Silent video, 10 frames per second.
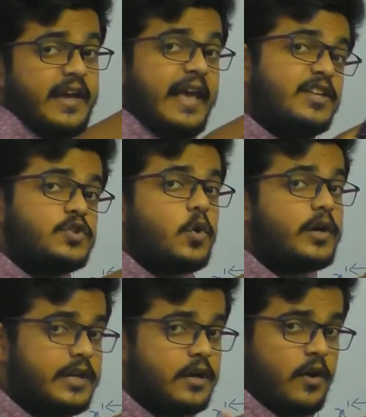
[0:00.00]
x
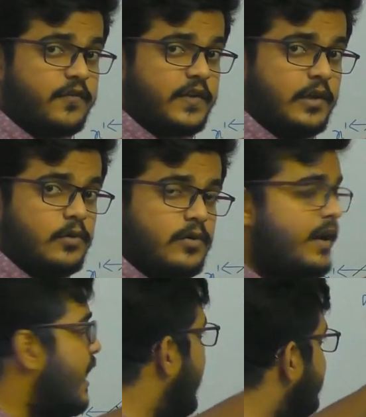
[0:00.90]
coordinate of Q
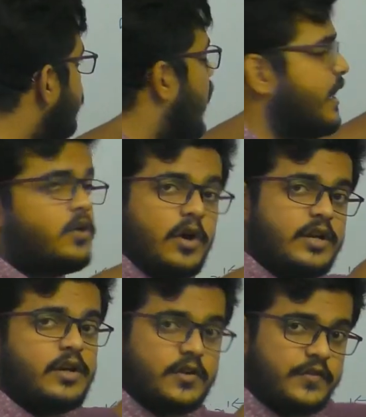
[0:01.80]
and the y
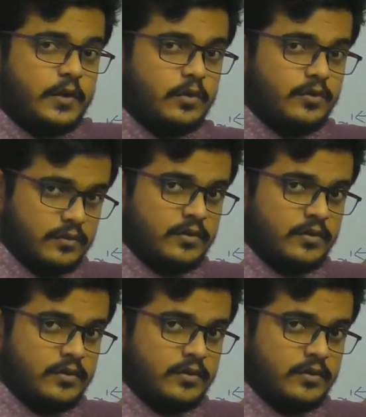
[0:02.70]
coordinate of Q